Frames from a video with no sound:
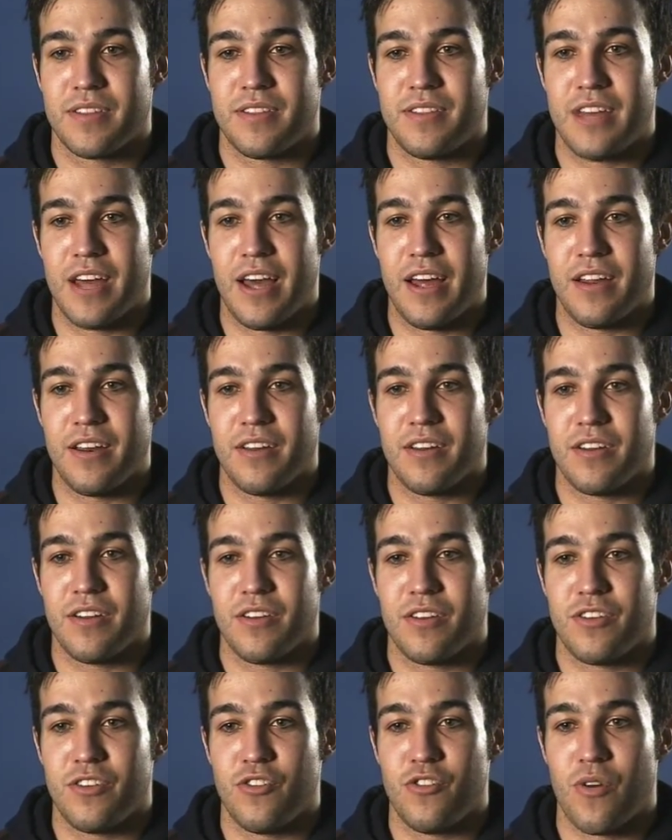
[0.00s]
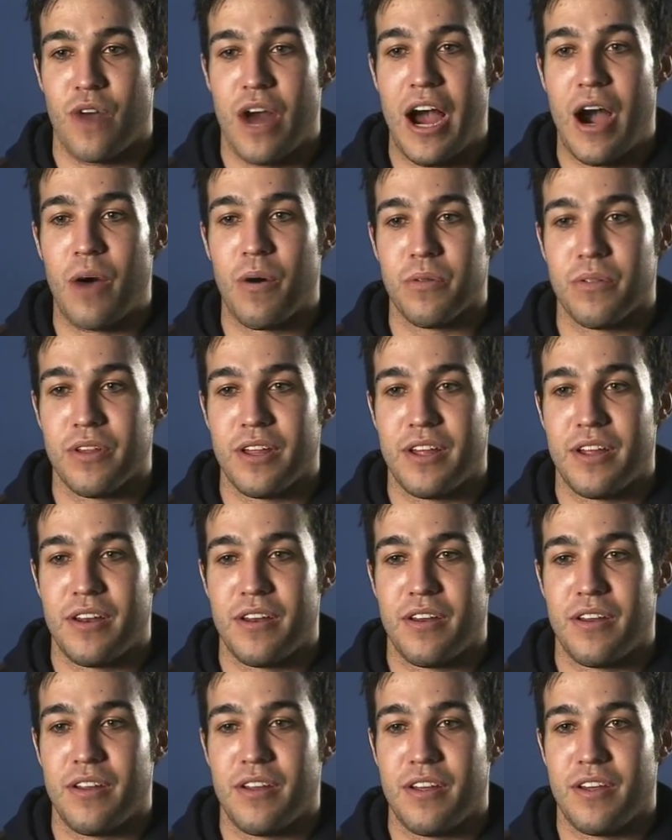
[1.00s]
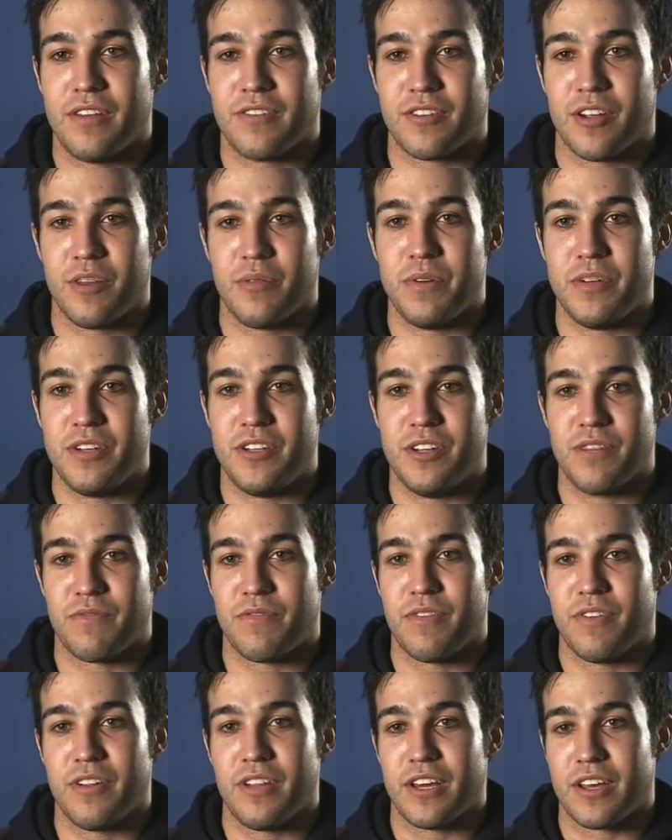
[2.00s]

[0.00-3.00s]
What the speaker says: that your outlet is going to be different.